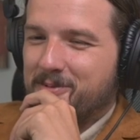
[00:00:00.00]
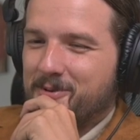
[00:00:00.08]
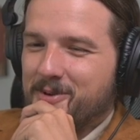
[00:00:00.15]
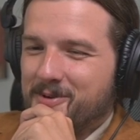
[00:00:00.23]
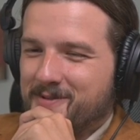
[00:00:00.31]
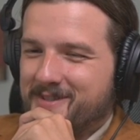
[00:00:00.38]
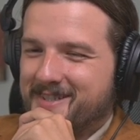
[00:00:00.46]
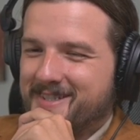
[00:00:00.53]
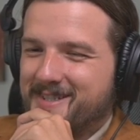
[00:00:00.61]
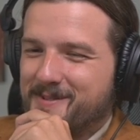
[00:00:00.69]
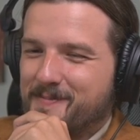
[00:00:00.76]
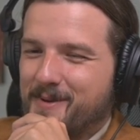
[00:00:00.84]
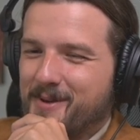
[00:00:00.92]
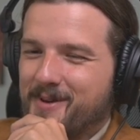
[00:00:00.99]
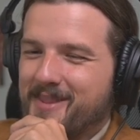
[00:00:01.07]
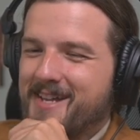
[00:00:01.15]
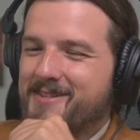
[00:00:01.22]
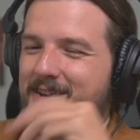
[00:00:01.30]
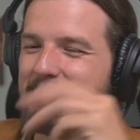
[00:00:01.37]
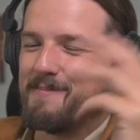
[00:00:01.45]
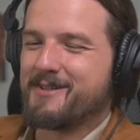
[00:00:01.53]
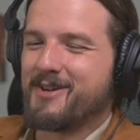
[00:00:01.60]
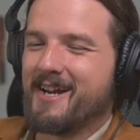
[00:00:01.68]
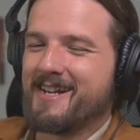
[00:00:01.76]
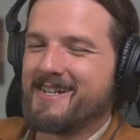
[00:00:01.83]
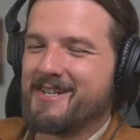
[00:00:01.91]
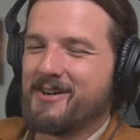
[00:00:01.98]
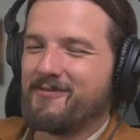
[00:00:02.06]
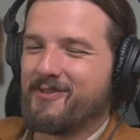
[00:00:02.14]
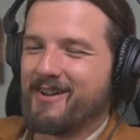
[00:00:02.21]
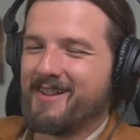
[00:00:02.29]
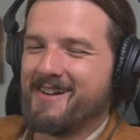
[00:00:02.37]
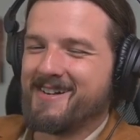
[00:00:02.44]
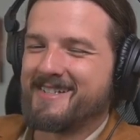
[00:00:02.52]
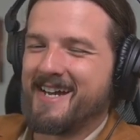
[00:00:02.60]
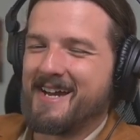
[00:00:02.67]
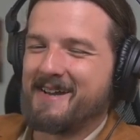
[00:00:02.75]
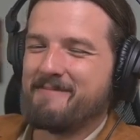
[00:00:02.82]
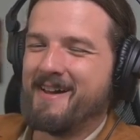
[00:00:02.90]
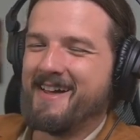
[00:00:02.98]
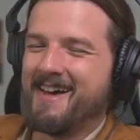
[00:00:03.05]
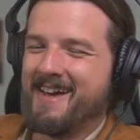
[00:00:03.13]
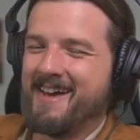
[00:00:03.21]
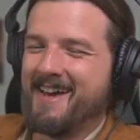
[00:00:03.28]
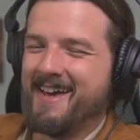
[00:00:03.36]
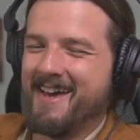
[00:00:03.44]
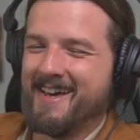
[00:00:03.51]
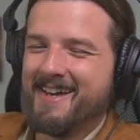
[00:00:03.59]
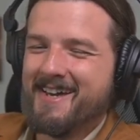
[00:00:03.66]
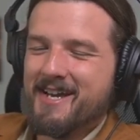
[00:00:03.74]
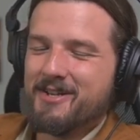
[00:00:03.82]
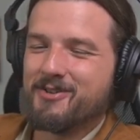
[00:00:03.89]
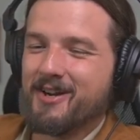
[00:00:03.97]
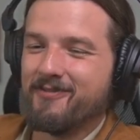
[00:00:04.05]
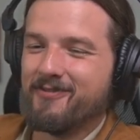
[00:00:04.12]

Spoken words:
proves the spirit. That's what I've been trying to do for a long time. Trying